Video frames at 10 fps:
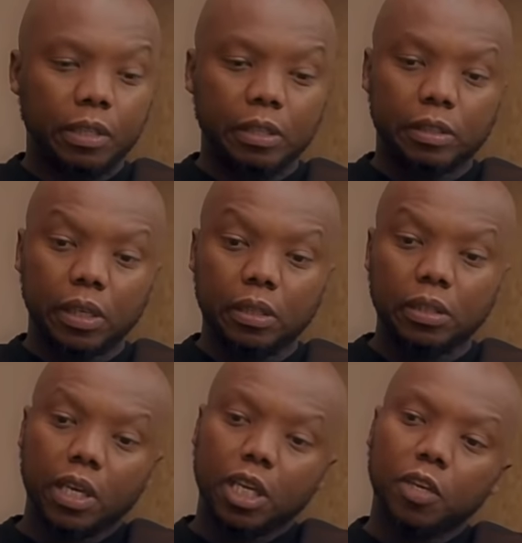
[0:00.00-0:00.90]
that
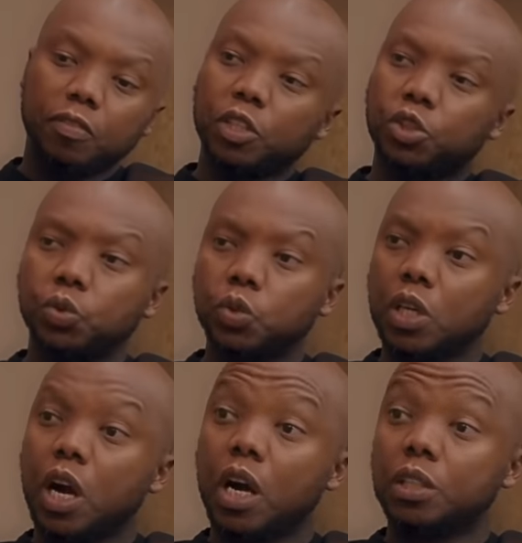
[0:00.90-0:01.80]
says, if the Jews
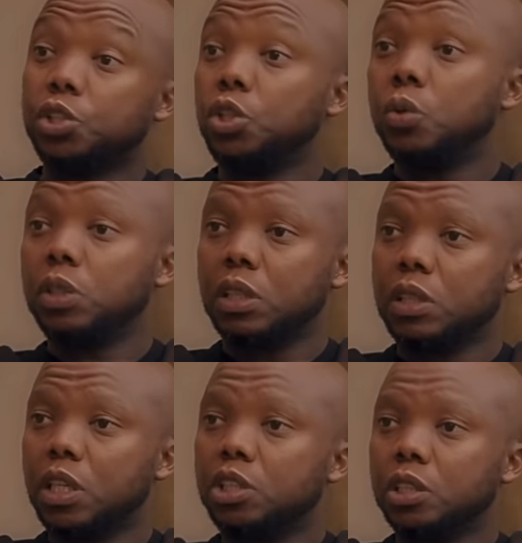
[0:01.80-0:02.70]
are the chosen
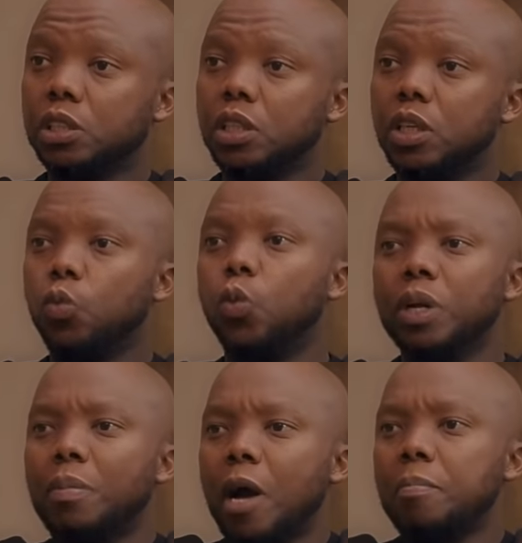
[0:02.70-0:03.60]
nation,
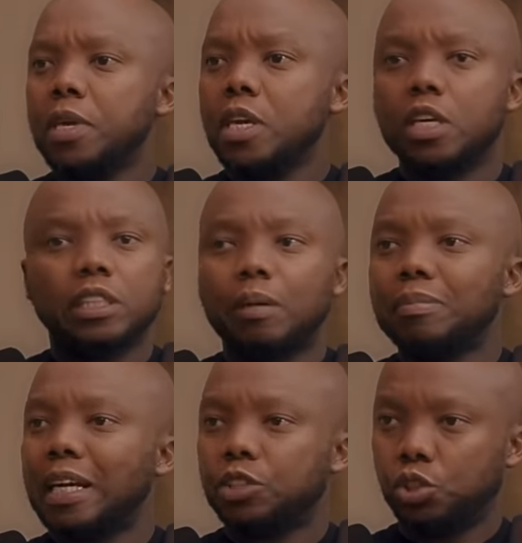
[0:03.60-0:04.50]
what about me because
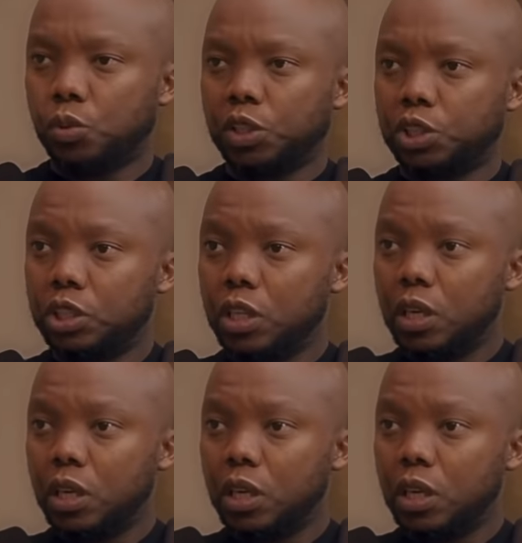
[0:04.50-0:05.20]
I'm not Jewish?